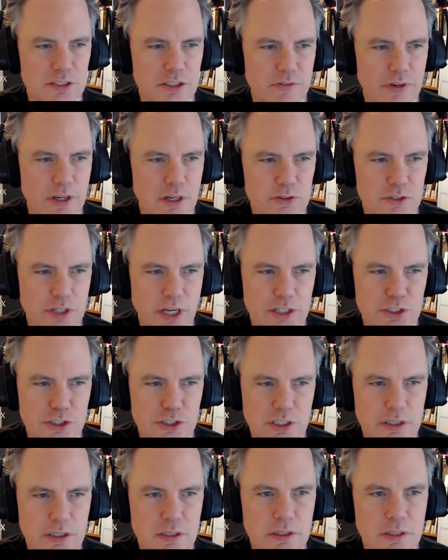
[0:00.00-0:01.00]
of EOS
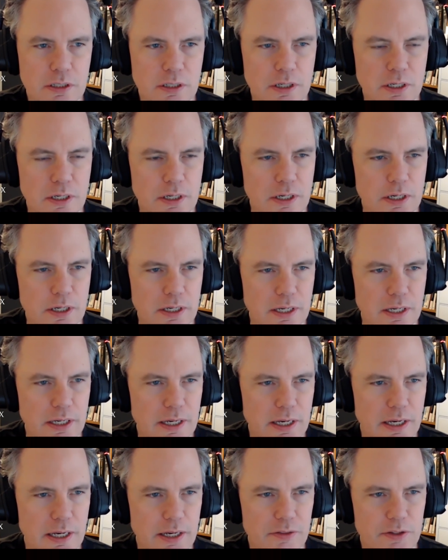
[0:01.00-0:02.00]
Nation.
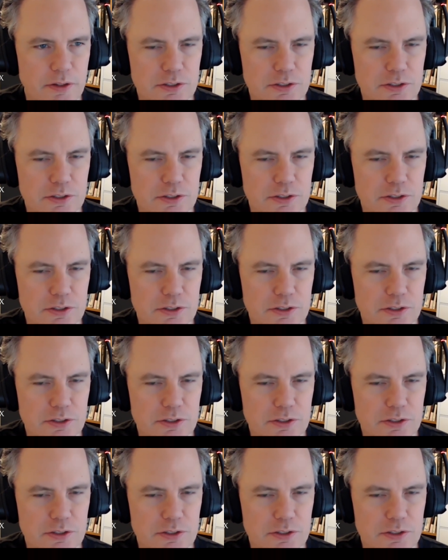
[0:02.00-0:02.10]
And this